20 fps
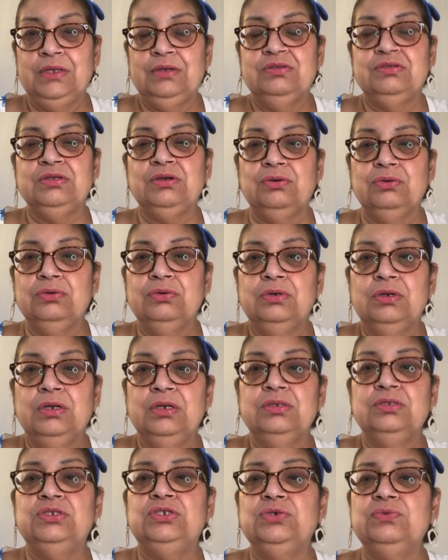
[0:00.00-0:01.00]
So
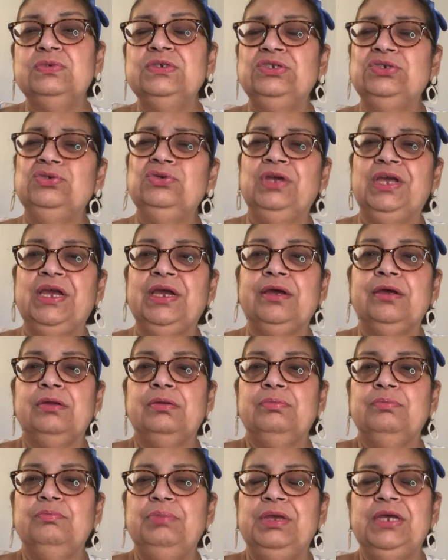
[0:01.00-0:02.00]
do what you can.
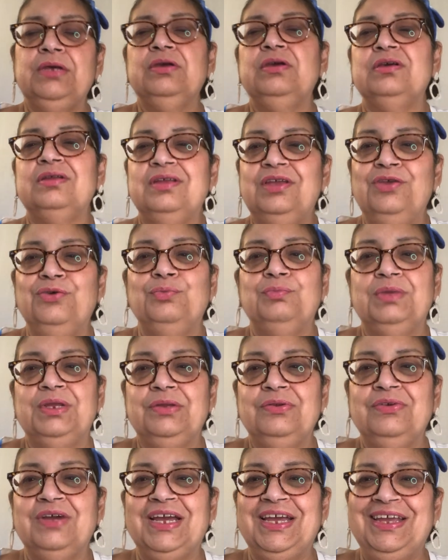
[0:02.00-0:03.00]
Be a good
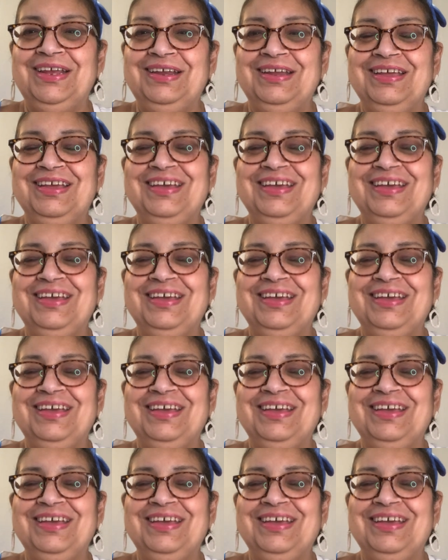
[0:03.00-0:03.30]
human, right?